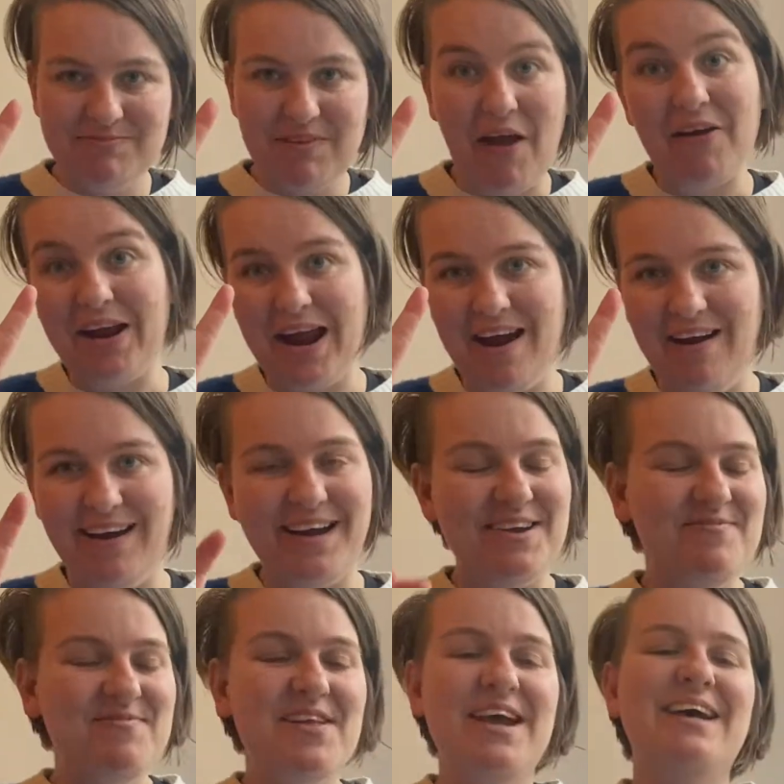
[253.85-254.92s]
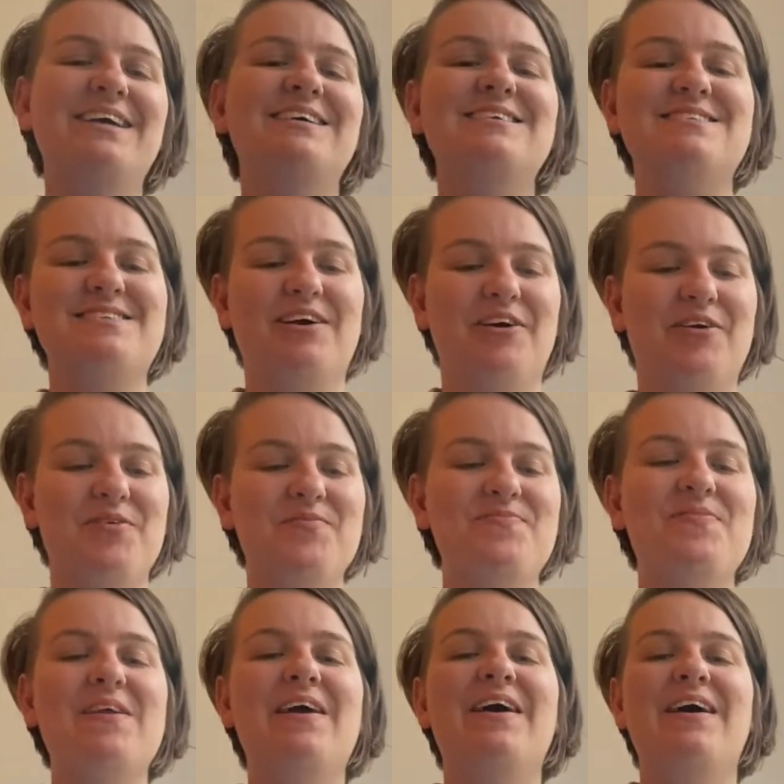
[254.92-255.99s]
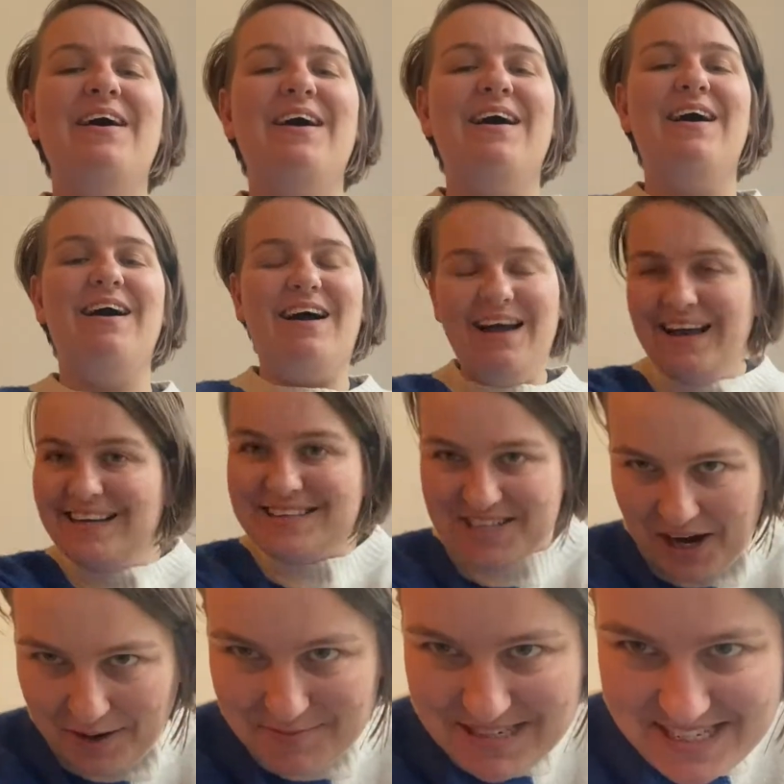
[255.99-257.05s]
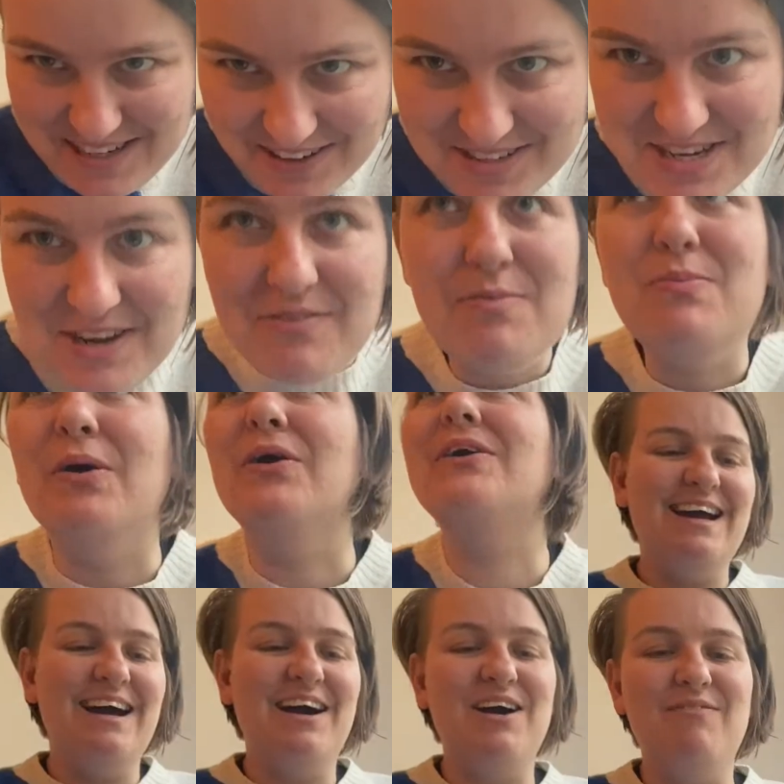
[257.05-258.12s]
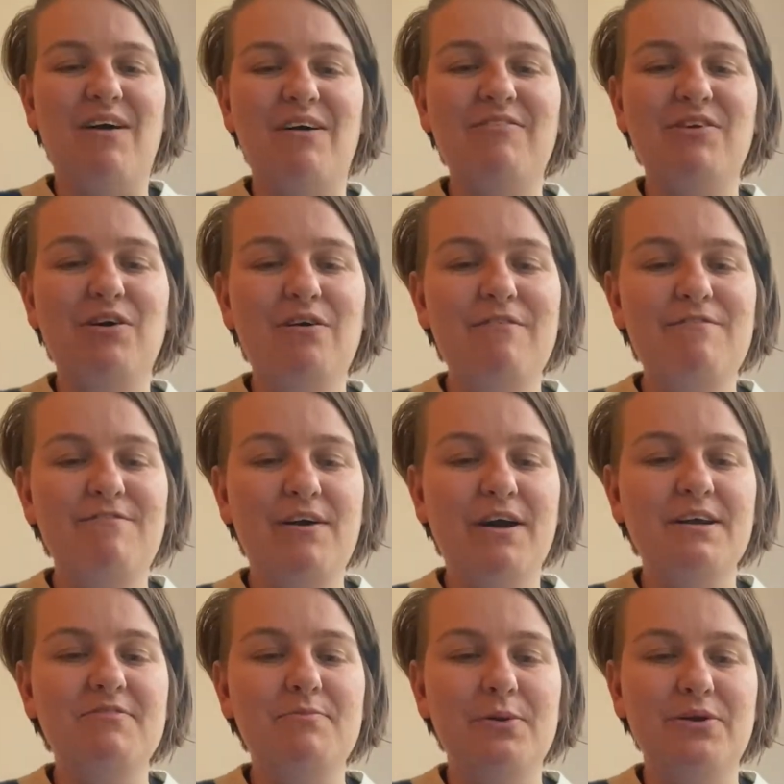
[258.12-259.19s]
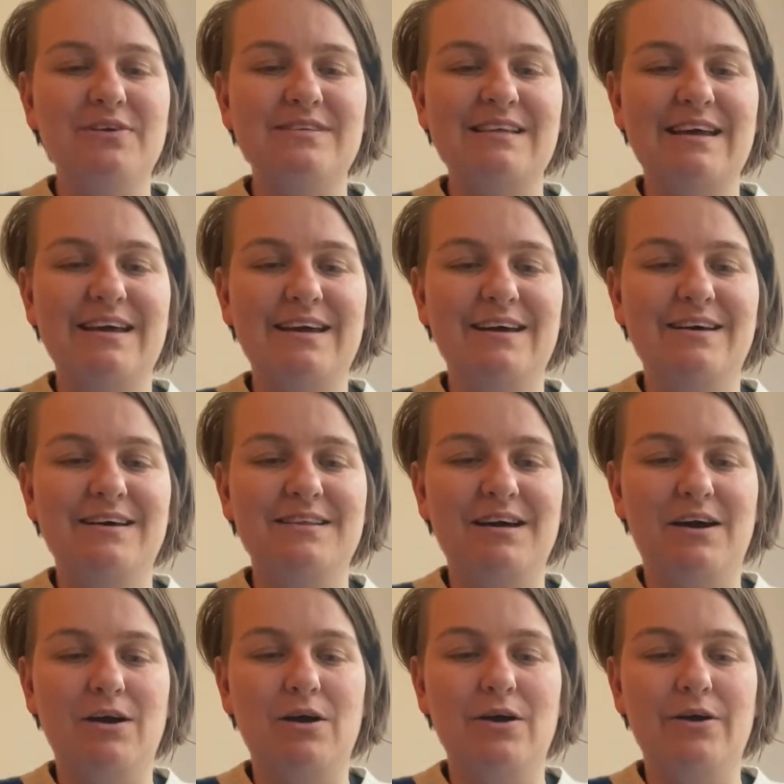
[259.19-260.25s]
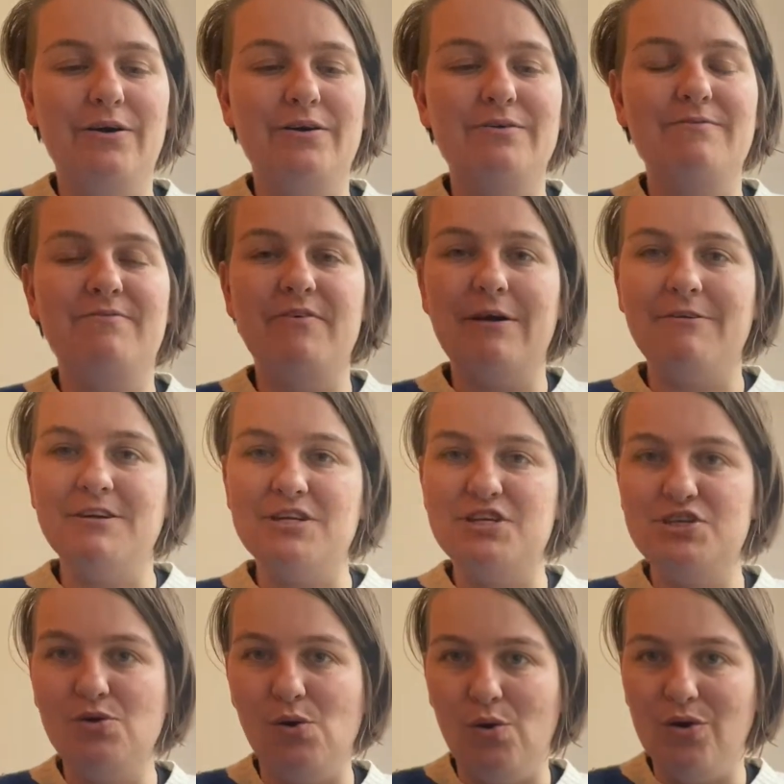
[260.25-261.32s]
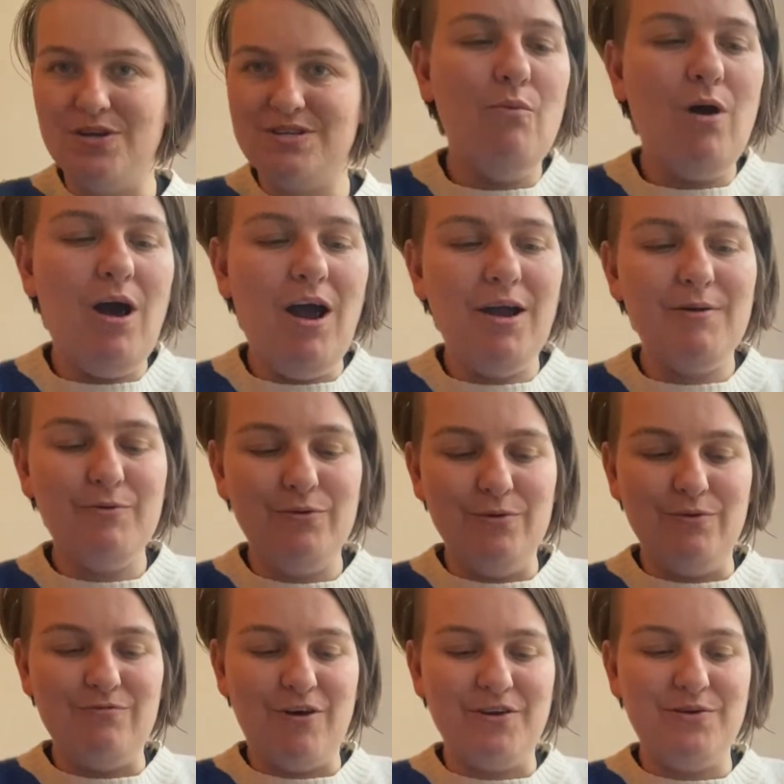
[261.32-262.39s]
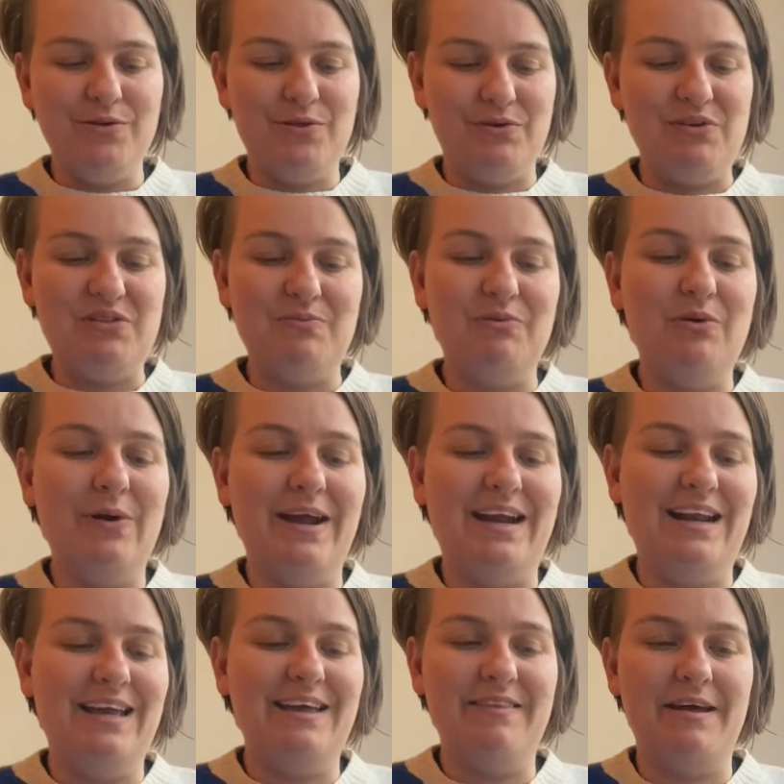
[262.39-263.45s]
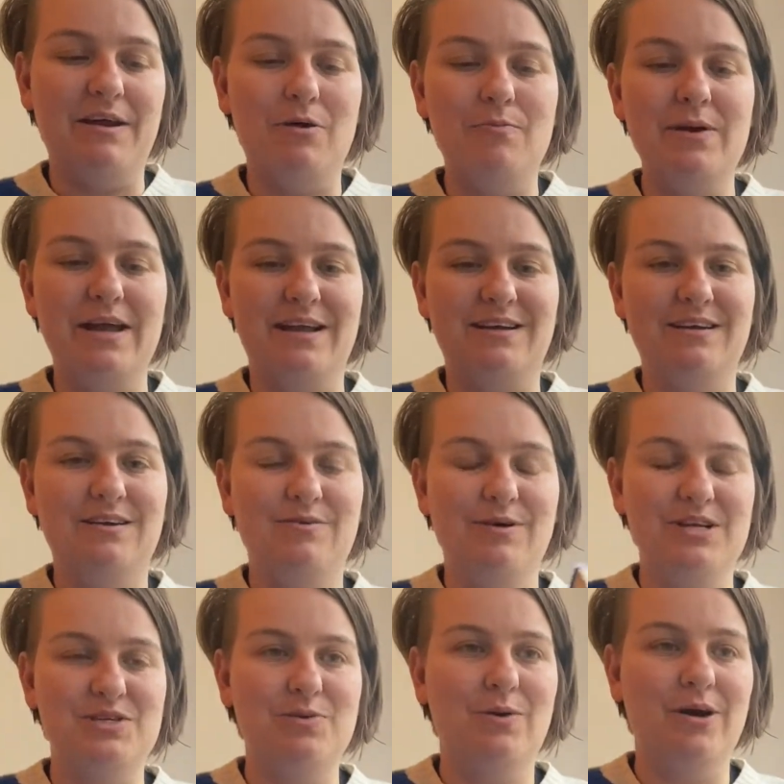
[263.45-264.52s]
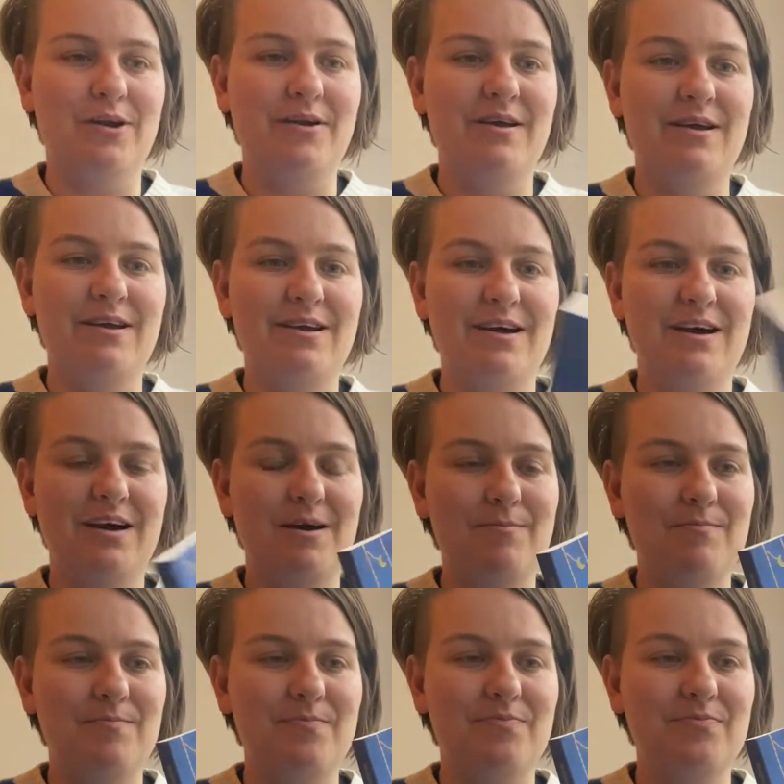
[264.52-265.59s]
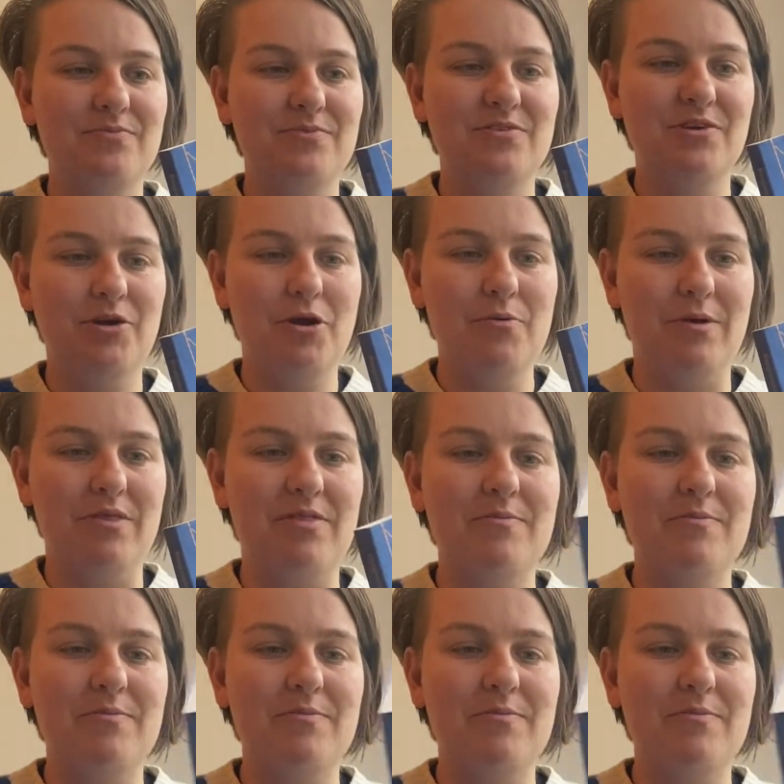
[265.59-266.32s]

Okay, hi. So it's time to start another book. I've got 5 books here that are very short. I will run you through them quickly and then I'll pick which one to go with.